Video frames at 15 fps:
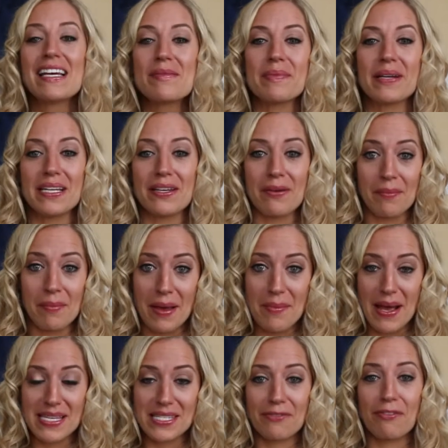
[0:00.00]
but you are my
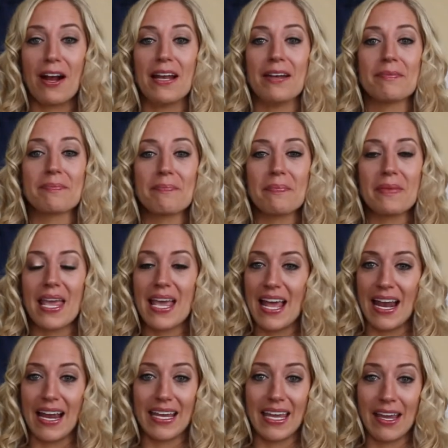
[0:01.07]
best friend,
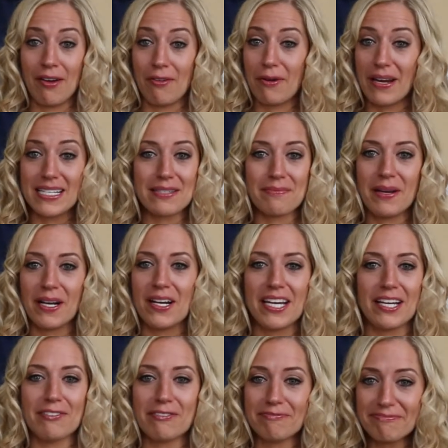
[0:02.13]
and I can't wait to marry
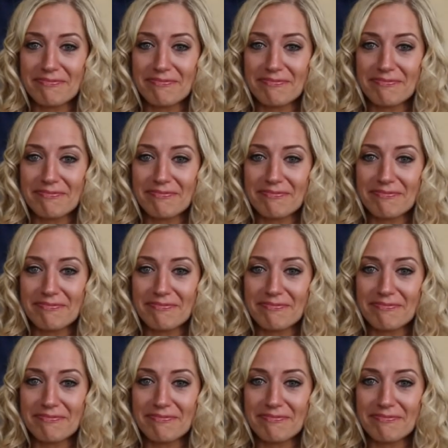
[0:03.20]
you.